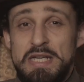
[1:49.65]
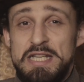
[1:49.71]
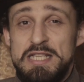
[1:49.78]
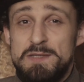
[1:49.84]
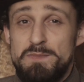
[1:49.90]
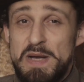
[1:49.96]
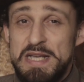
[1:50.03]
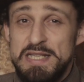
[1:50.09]

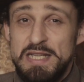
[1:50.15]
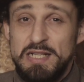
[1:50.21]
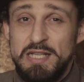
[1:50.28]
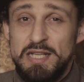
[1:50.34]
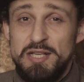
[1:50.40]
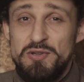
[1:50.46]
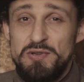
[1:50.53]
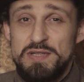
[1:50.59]
It's
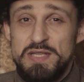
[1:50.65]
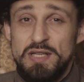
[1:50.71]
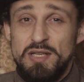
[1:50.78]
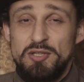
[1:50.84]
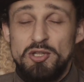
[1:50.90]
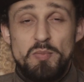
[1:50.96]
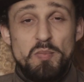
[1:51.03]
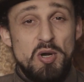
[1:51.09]
basically
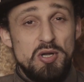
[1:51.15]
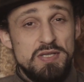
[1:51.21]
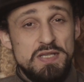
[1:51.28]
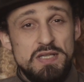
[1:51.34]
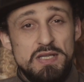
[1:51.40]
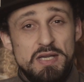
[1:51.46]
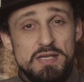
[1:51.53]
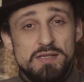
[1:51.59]
using the
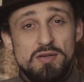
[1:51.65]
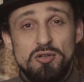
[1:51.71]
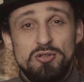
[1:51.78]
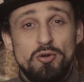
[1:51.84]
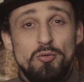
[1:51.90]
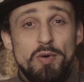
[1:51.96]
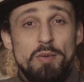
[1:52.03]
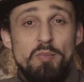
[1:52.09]
bounciness or
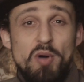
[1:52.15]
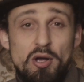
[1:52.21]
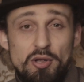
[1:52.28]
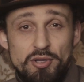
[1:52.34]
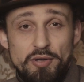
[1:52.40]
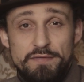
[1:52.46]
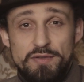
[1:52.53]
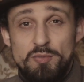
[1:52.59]
the
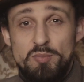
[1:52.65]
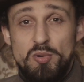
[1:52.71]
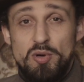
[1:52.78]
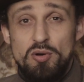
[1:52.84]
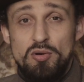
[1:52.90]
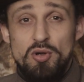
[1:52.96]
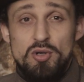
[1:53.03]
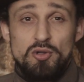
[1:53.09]
rebound of the
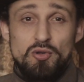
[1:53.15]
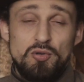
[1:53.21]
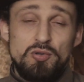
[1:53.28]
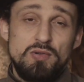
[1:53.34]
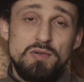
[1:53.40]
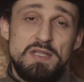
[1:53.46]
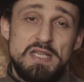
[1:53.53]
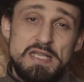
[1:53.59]
bow to
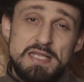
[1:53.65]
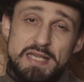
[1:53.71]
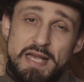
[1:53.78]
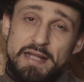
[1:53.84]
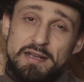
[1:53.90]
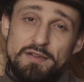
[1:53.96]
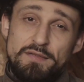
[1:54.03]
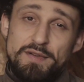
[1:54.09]
do this
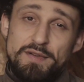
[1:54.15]
kind of